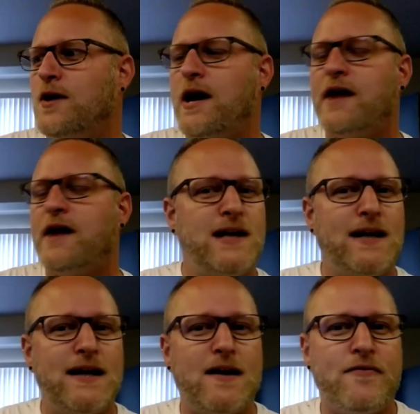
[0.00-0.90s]
everybody
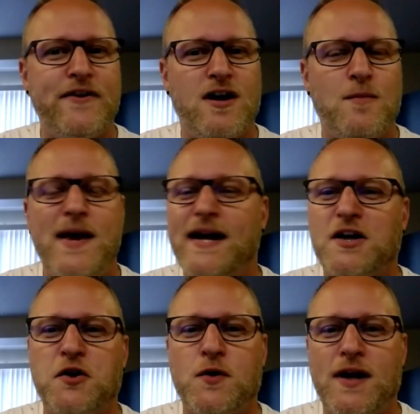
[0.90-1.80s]
get out there, make it
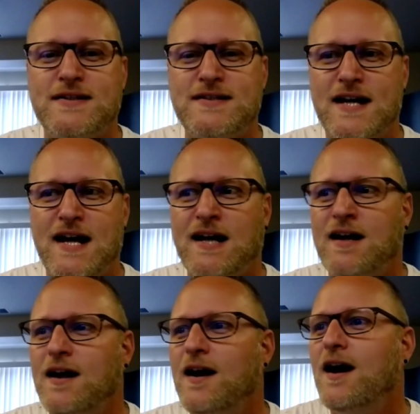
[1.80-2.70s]
a great day.
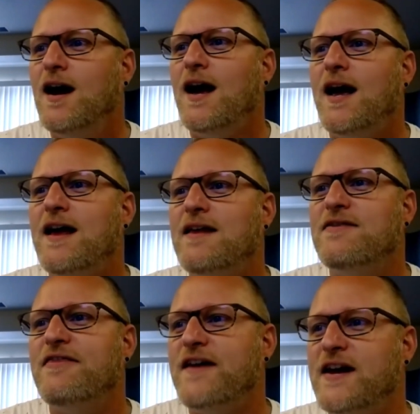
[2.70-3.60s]

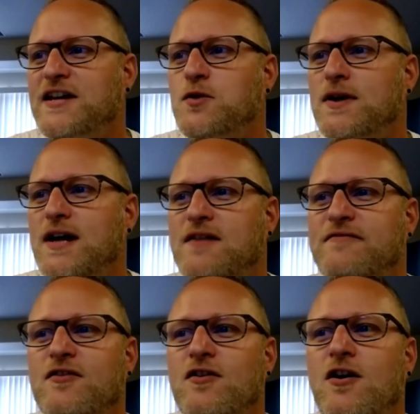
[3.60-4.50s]
And thank you again
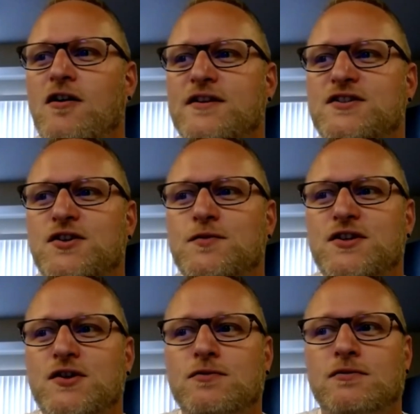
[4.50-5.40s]
for all that you
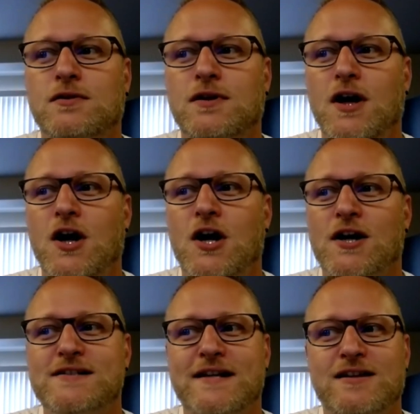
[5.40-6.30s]
do on a
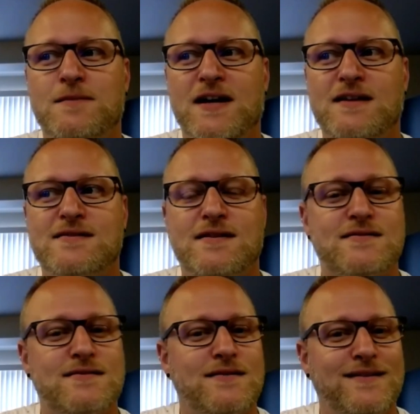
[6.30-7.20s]
daily basis.
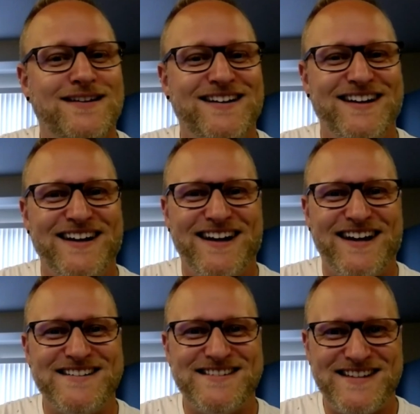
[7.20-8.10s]

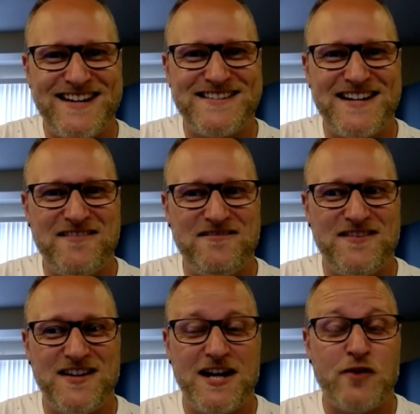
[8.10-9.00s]
And stay safe.
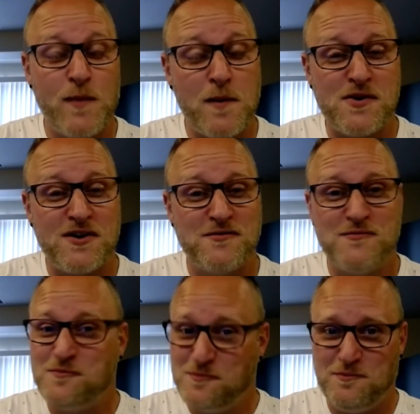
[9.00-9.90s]
And remember,
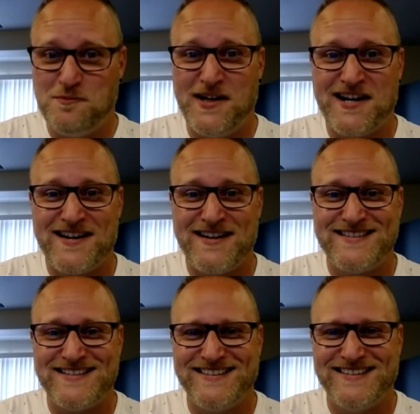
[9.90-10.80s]
be kind.
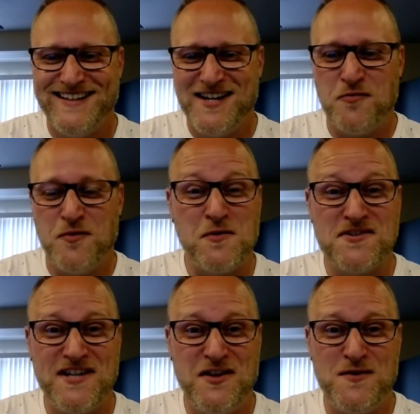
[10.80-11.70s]
We will
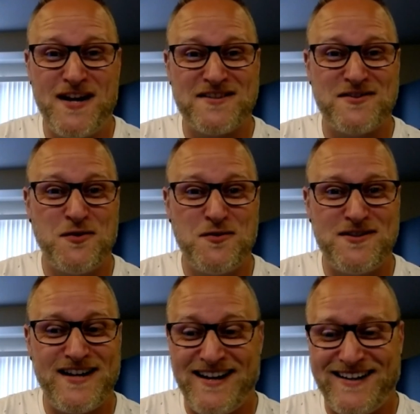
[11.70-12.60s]
see you next
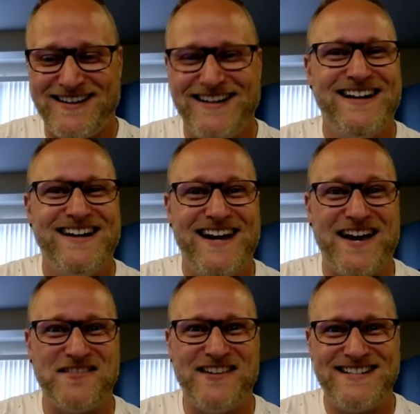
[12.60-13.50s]
Thursday. Have
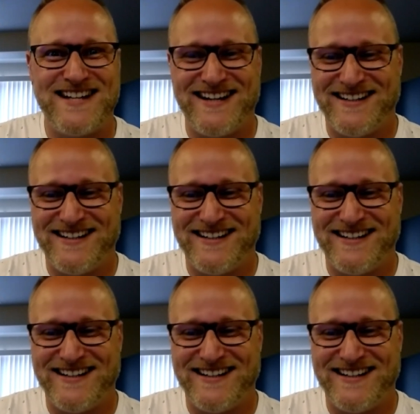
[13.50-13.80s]
a great day.